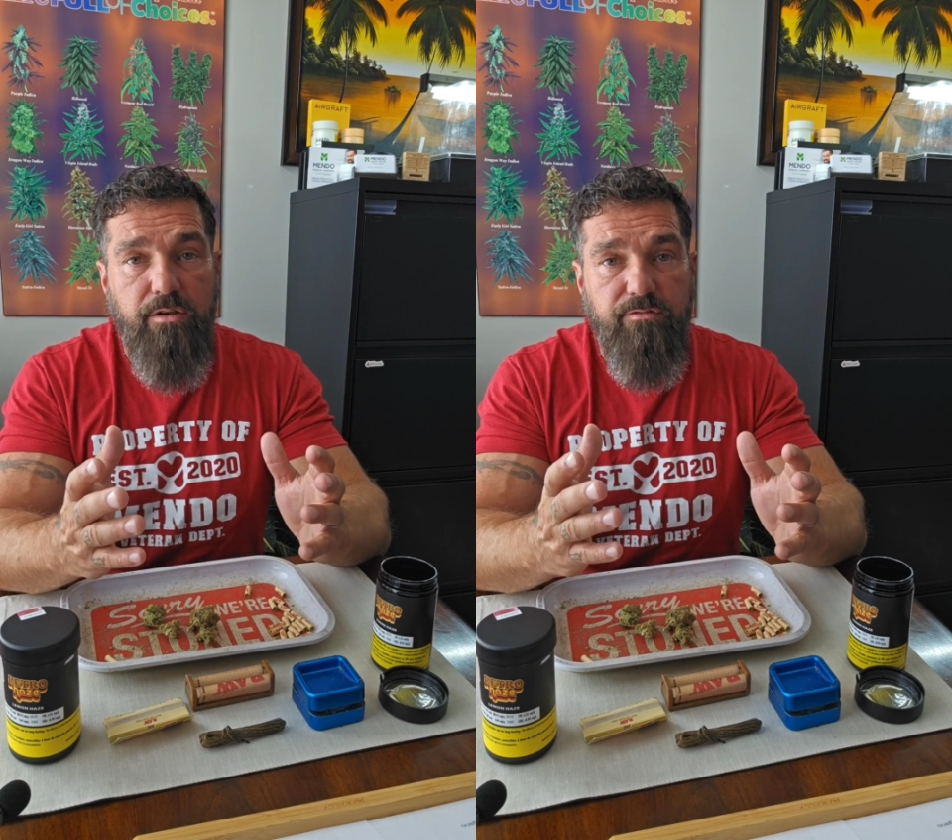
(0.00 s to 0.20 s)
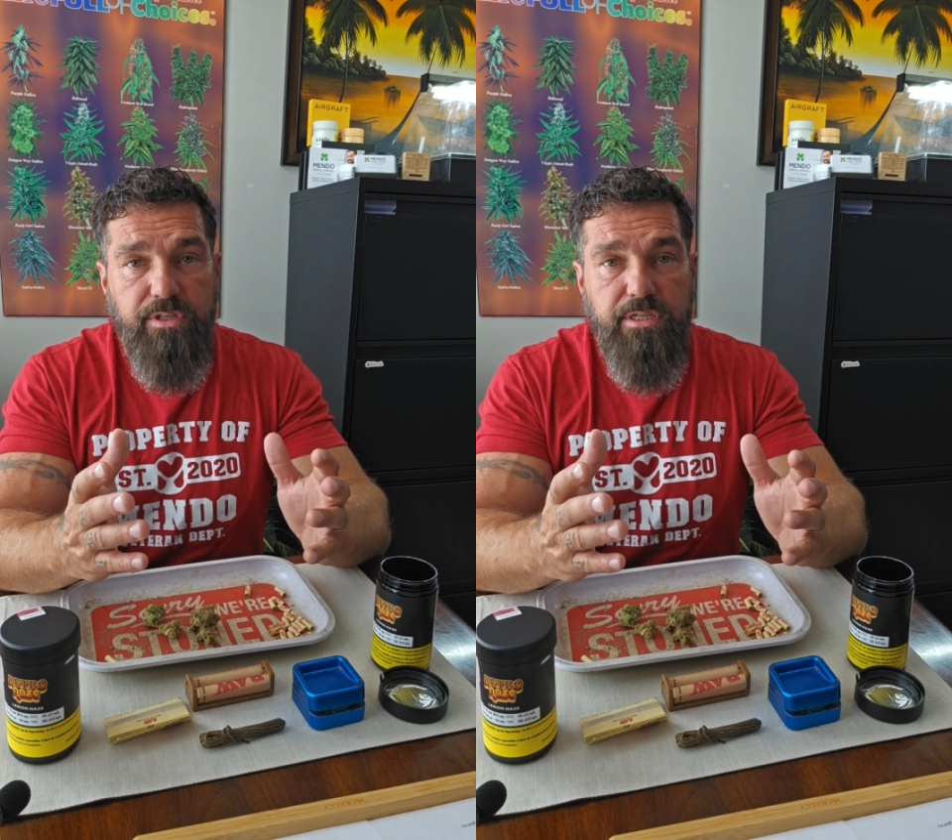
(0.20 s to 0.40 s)

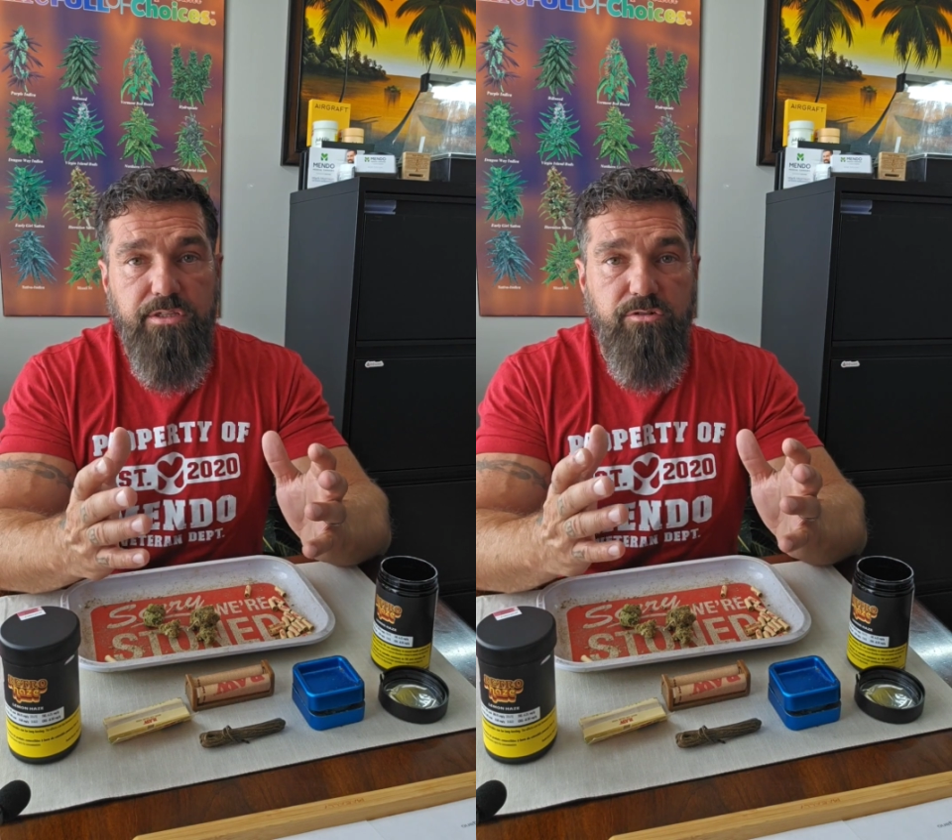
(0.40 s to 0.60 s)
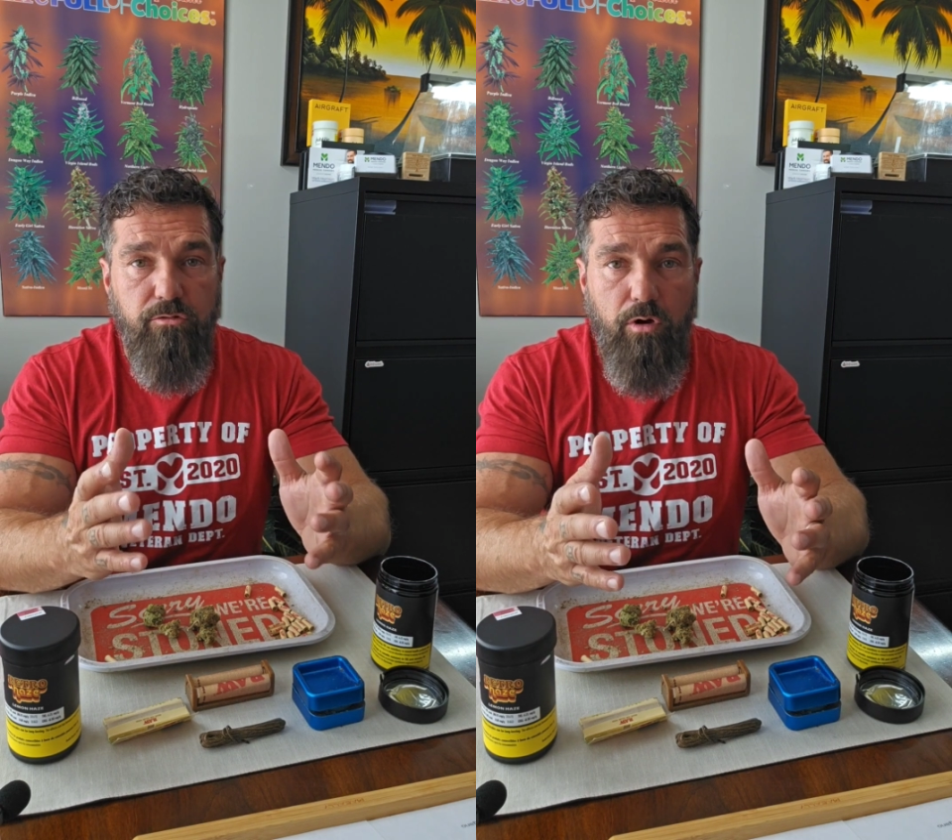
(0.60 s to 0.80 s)
and to
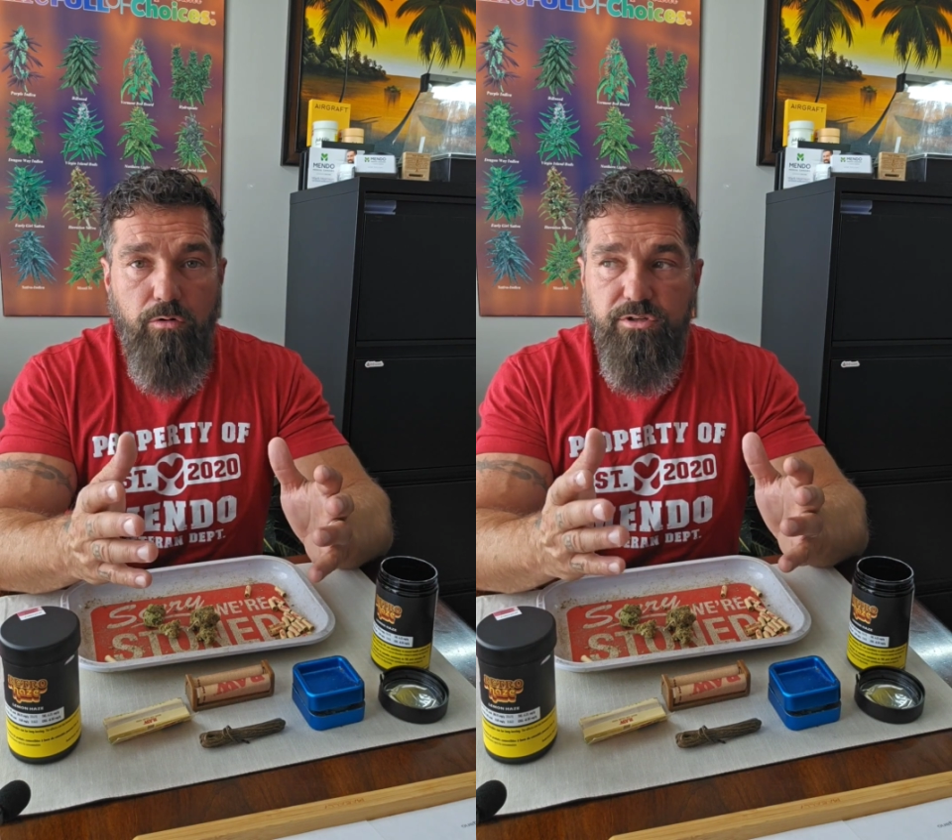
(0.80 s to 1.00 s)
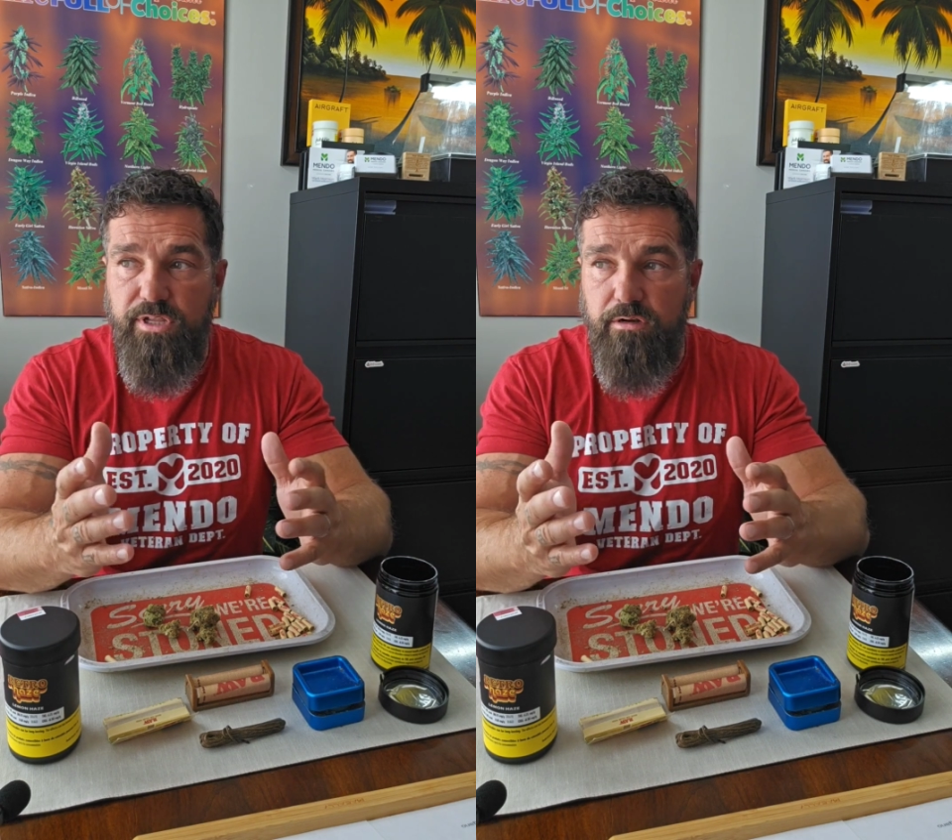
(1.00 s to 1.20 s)
start doing
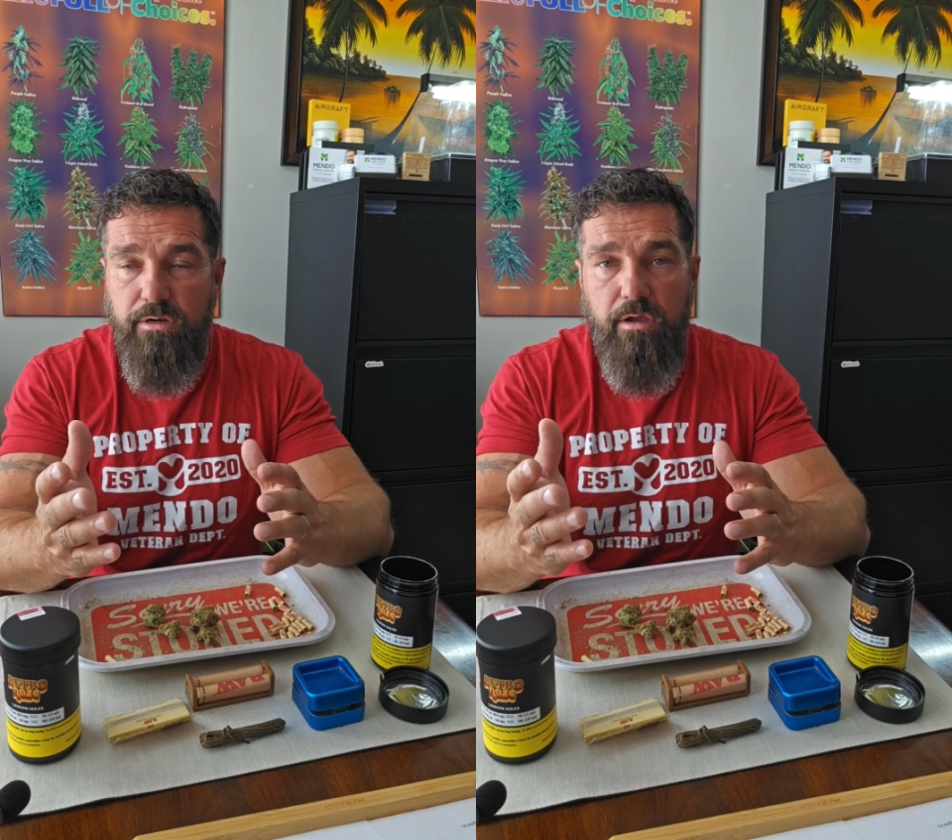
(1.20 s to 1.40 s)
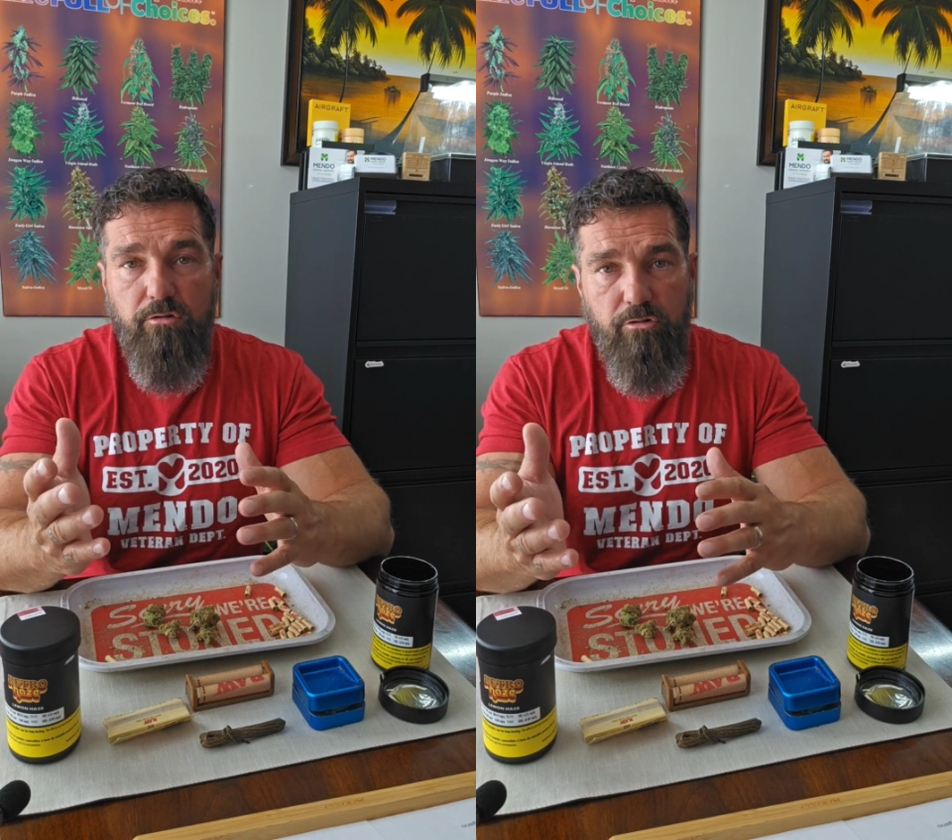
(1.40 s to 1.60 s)
the
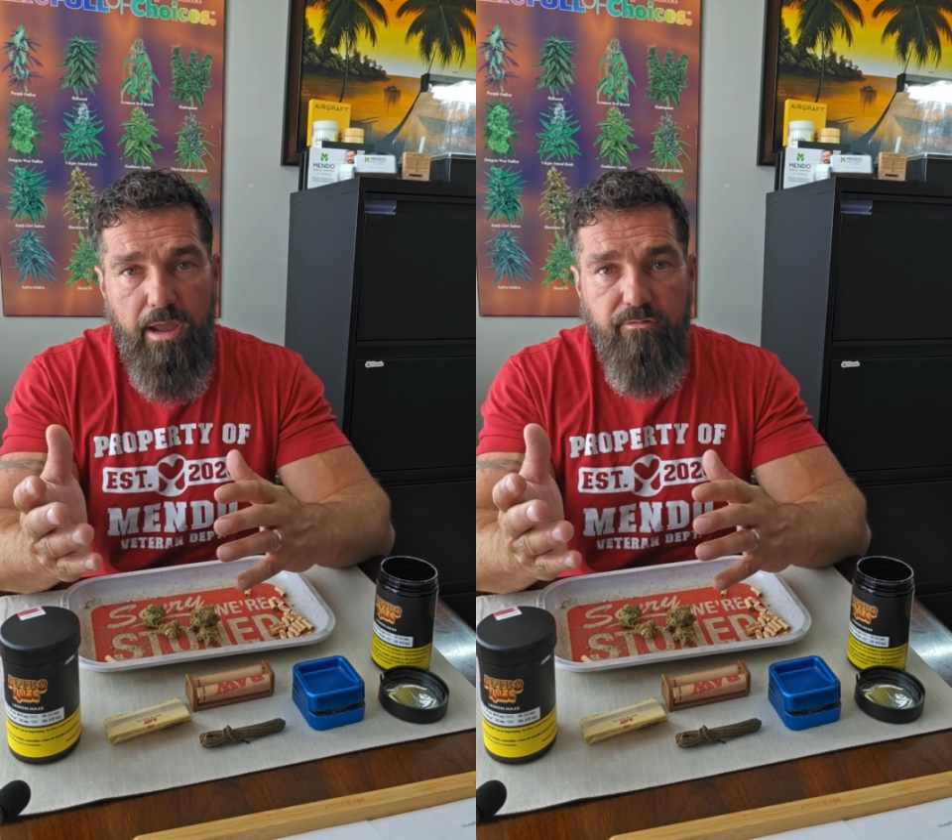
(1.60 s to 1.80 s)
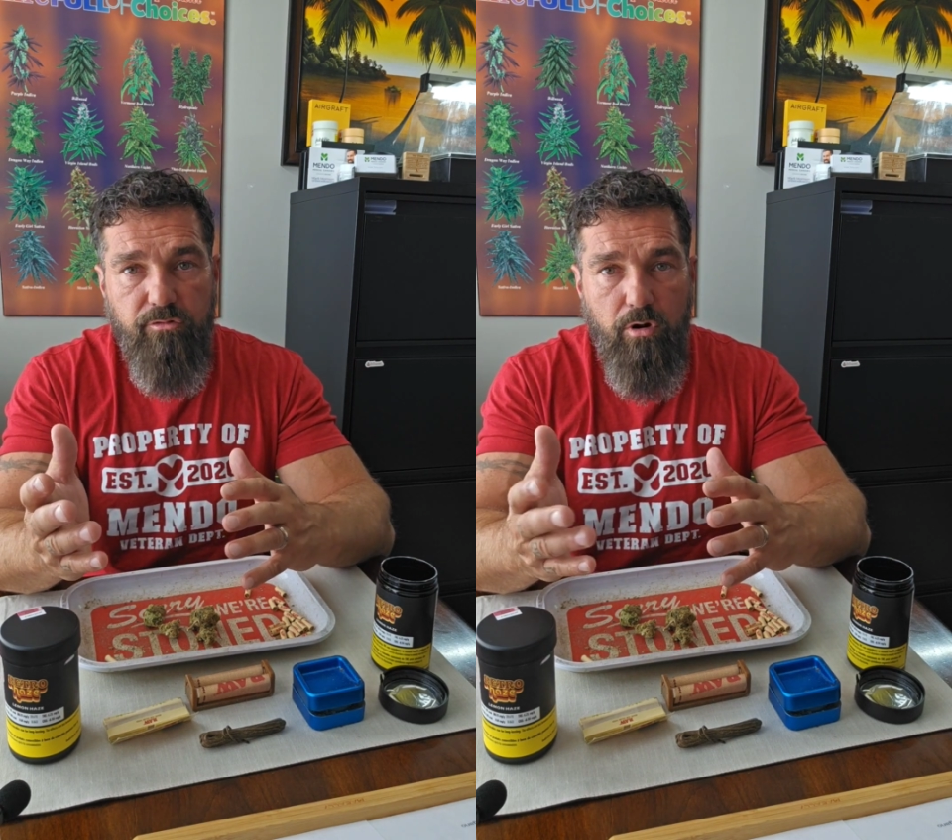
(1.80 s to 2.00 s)
things that
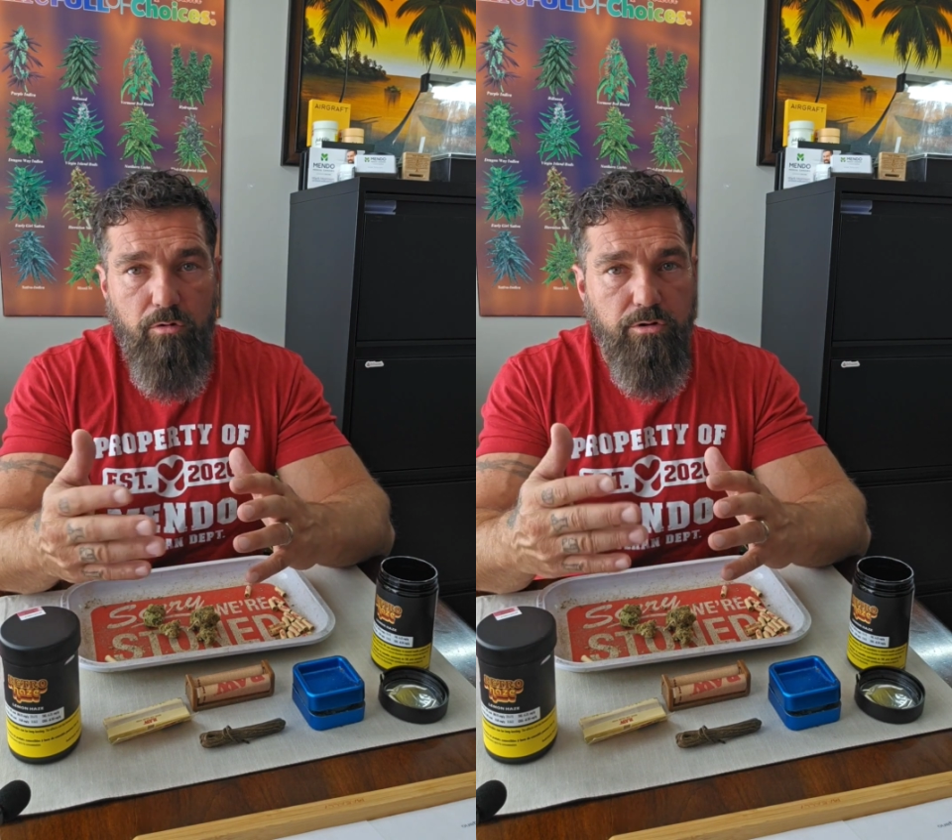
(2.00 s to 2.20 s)
weren't